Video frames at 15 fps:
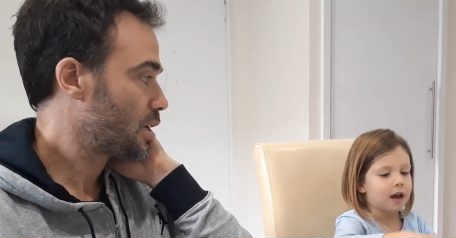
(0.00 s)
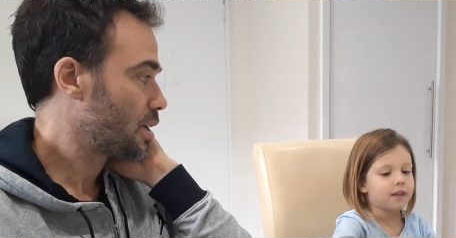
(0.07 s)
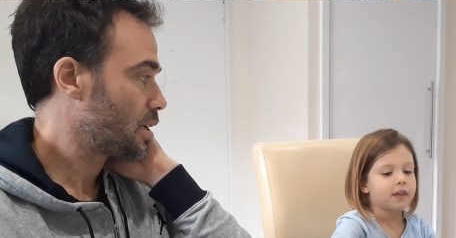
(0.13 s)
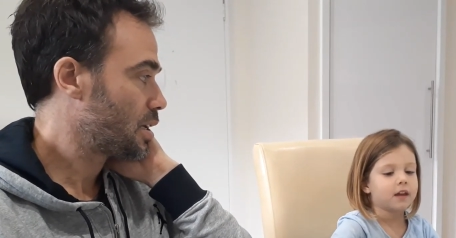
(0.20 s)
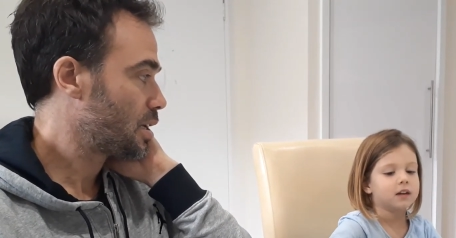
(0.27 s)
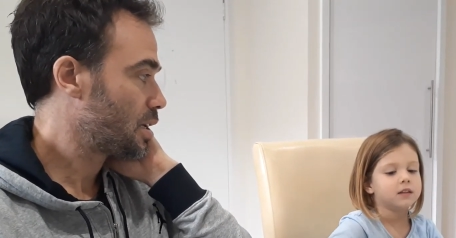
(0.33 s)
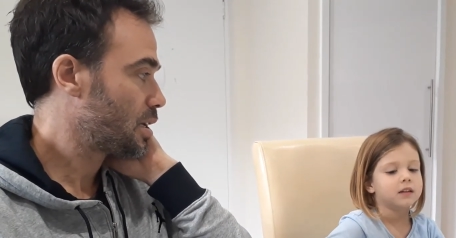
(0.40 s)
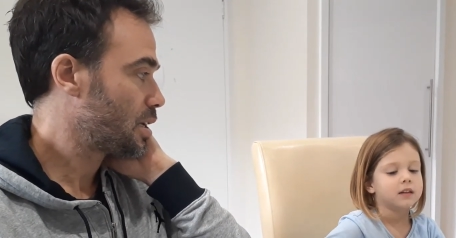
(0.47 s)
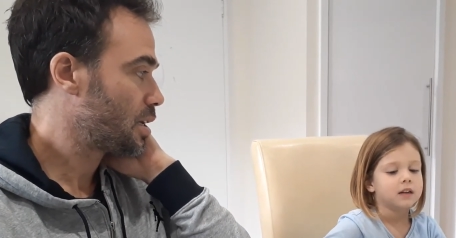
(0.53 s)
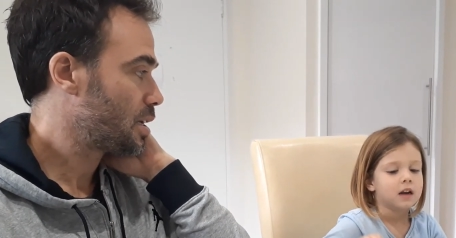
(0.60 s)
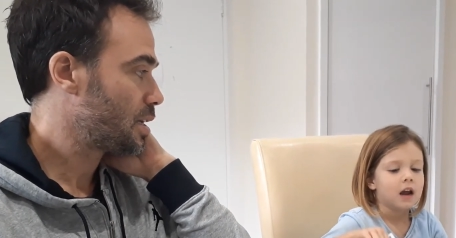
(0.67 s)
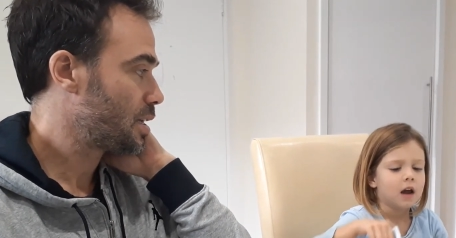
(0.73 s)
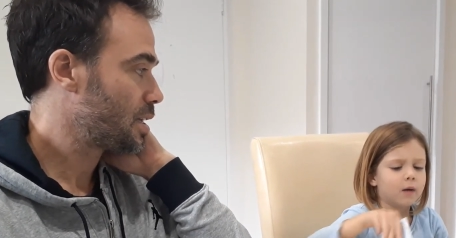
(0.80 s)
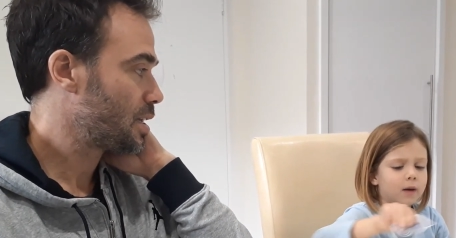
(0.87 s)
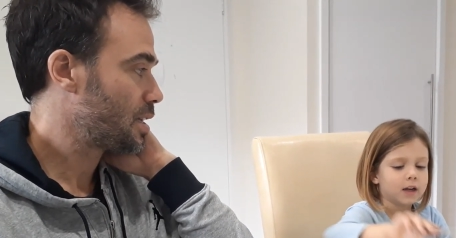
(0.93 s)
Speaker 1: and then
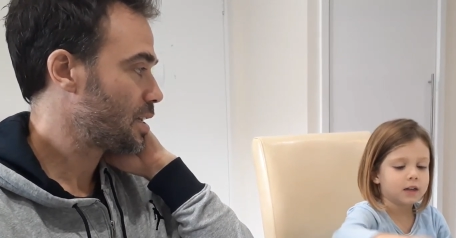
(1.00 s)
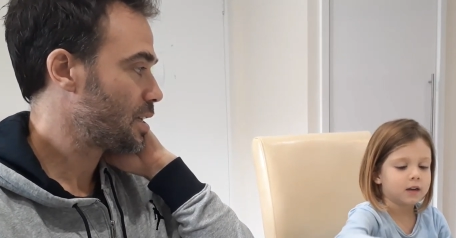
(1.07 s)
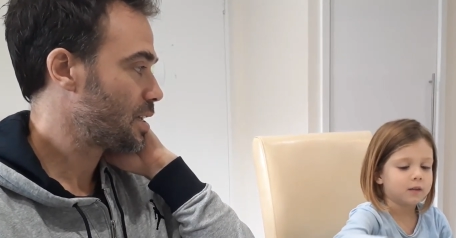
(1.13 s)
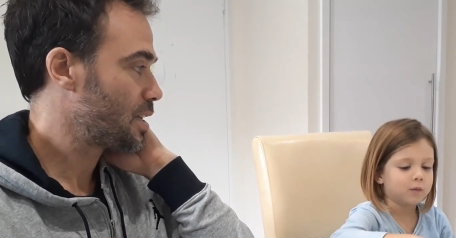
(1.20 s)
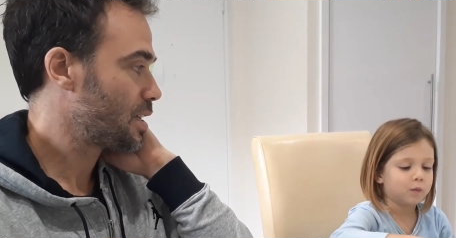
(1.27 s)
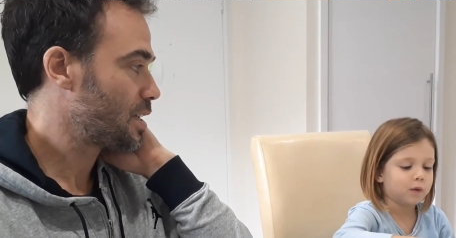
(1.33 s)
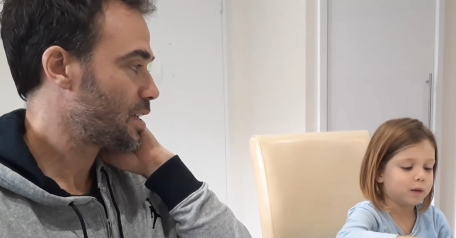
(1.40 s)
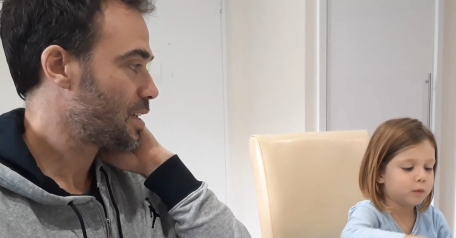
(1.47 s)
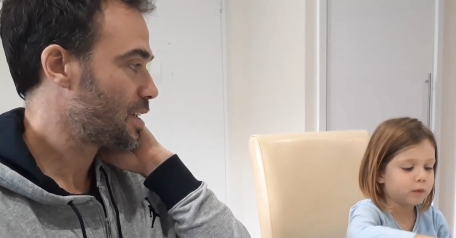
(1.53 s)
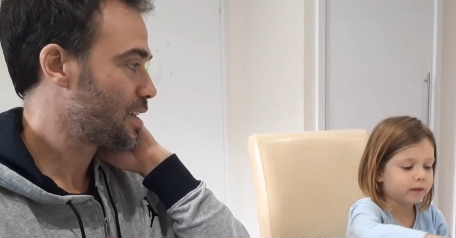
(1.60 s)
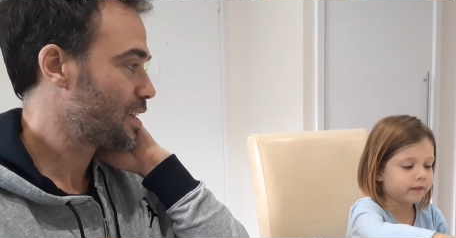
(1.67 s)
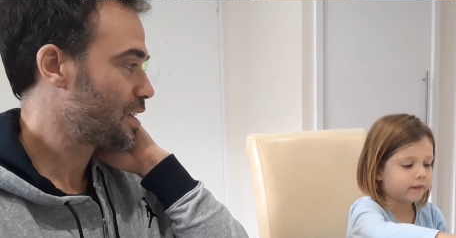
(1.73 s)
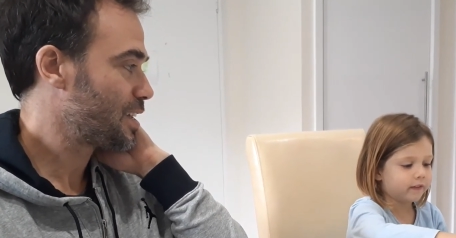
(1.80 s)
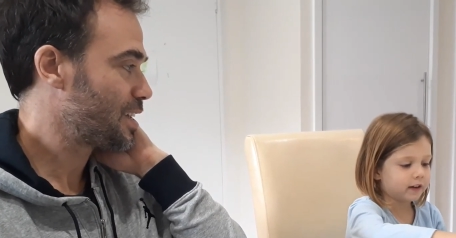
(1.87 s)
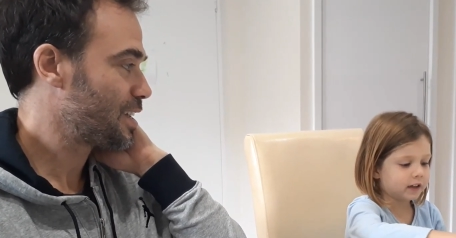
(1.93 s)
when when we're
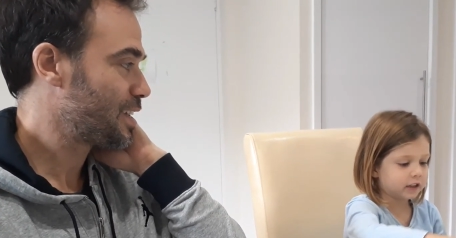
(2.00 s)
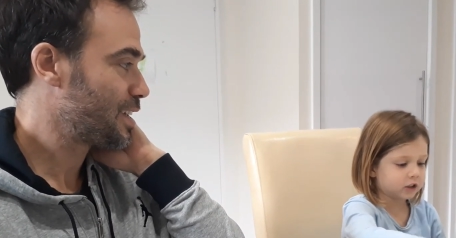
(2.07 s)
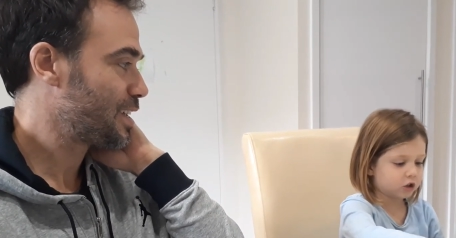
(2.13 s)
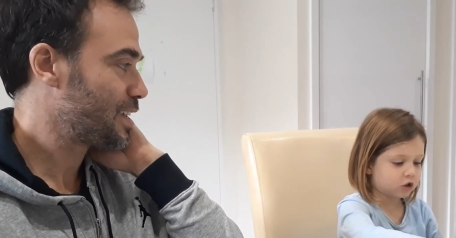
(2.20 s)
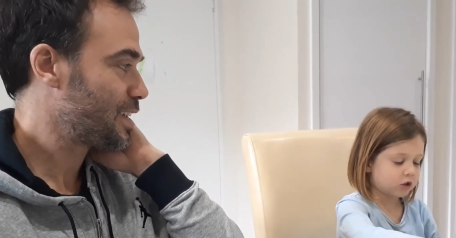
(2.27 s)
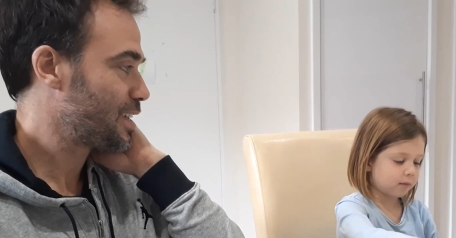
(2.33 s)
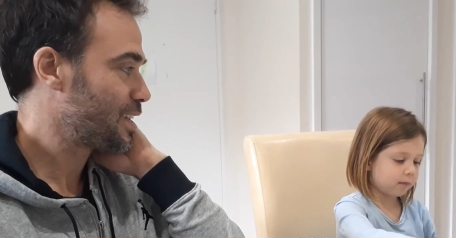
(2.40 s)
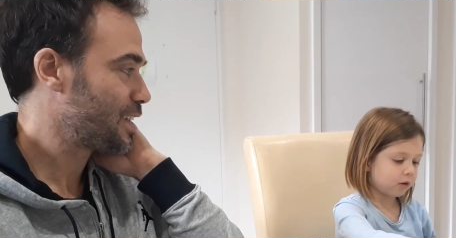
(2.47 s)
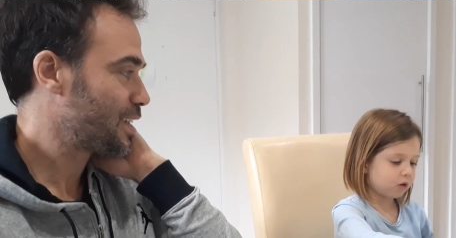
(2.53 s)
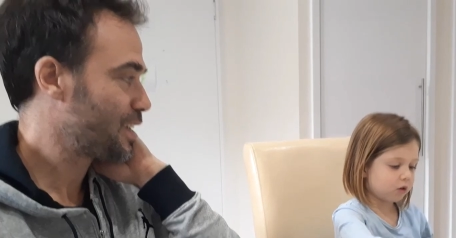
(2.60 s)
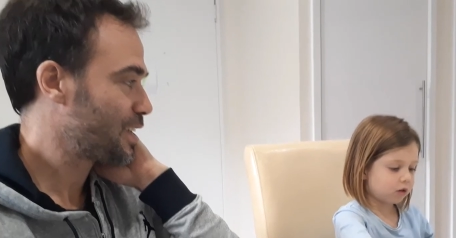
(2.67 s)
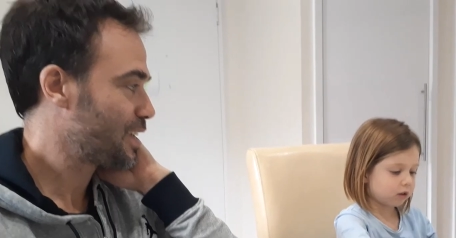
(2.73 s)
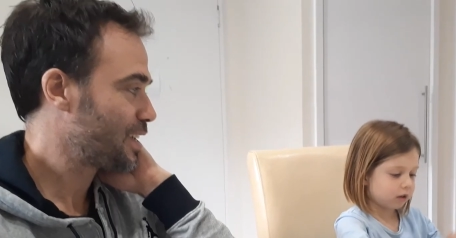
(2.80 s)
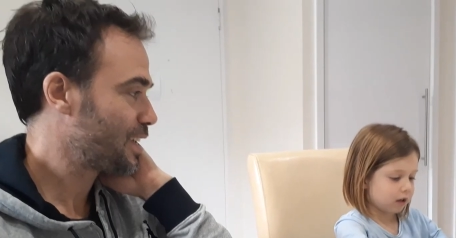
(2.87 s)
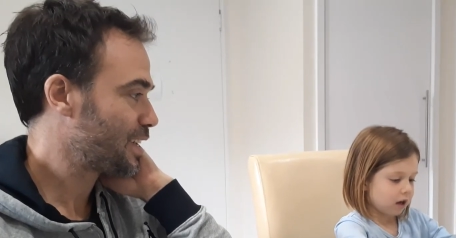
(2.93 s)
finished jumping
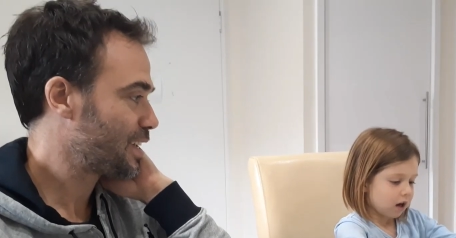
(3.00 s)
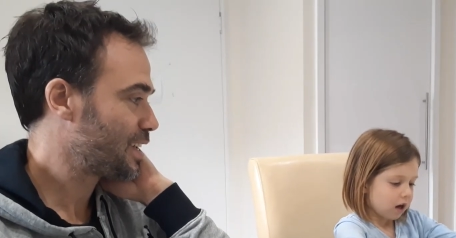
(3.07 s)
on